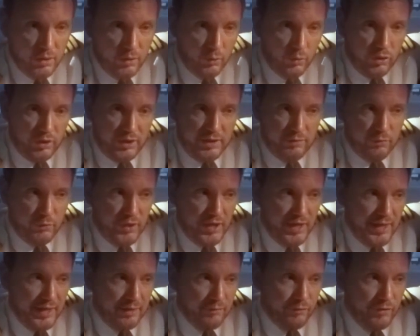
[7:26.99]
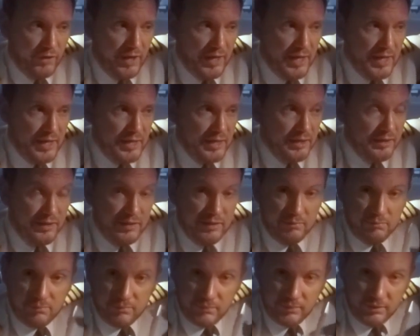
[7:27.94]
or if we have a
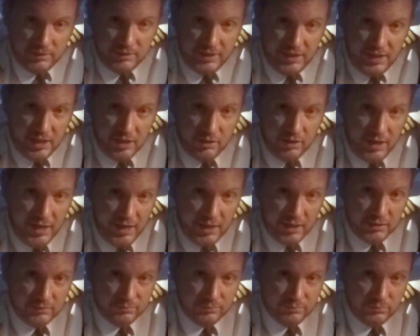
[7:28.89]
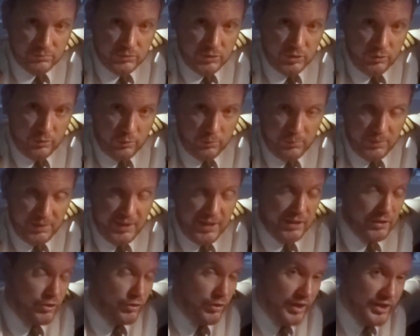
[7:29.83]
near air, you know,
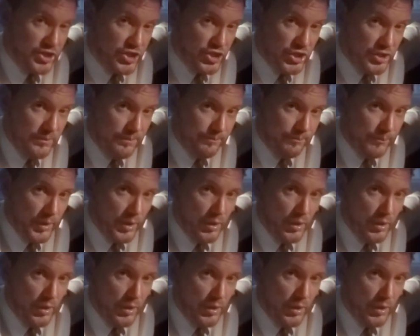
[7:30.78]
mid-air collision,